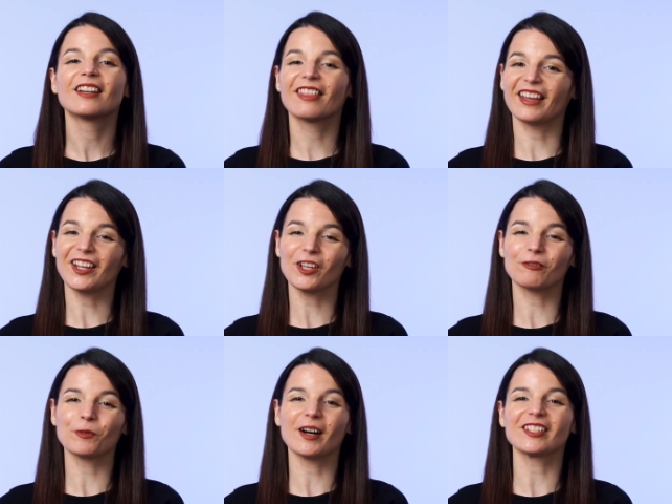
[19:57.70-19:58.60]
Thank you
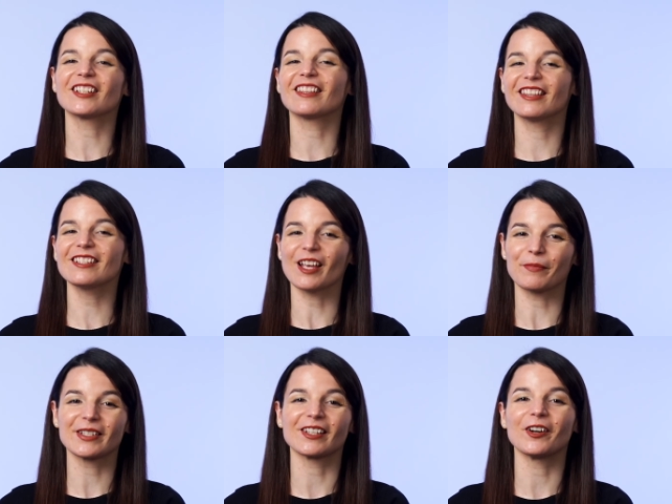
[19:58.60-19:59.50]
for watching this
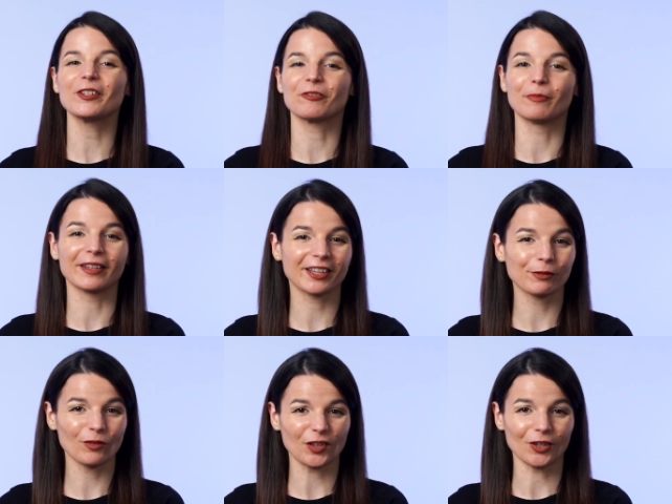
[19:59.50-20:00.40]
episode of Monthly
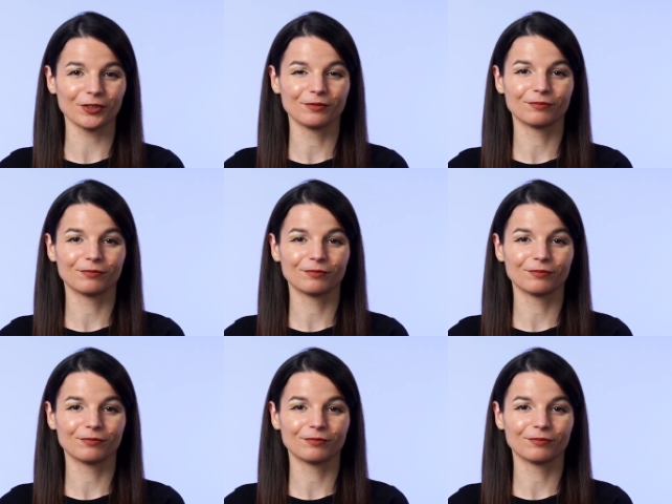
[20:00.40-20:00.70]
Review.